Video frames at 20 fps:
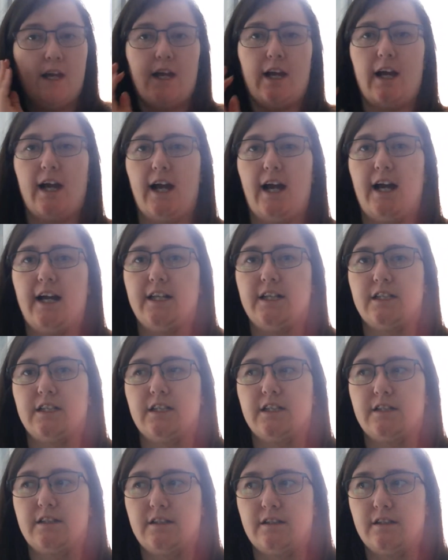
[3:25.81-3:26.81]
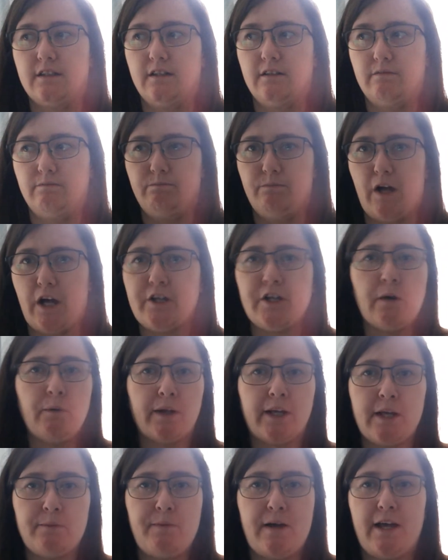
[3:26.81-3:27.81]
and I don't
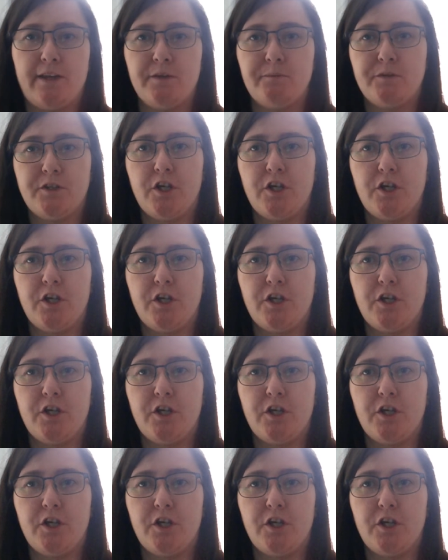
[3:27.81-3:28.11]
want to compare them